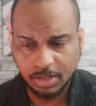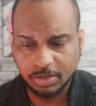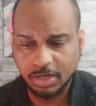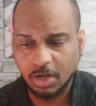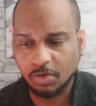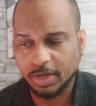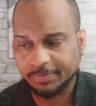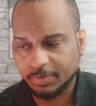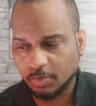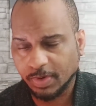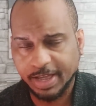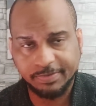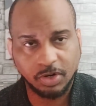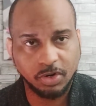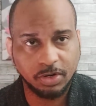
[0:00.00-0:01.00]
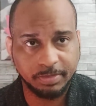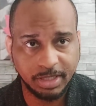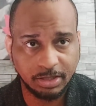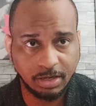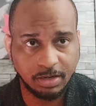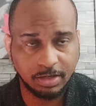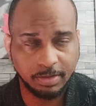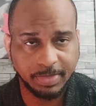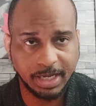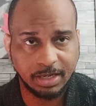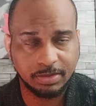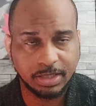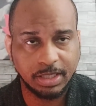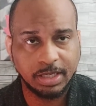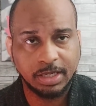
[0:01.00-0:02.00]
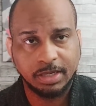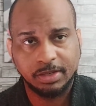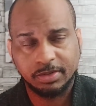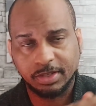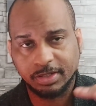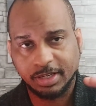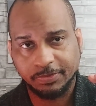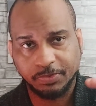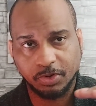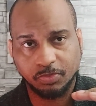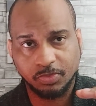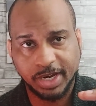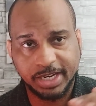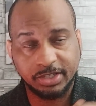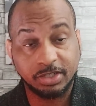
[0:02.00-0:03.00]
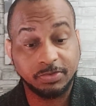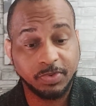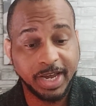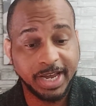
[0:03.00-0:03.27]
So if you ever heard me talking about the different ranges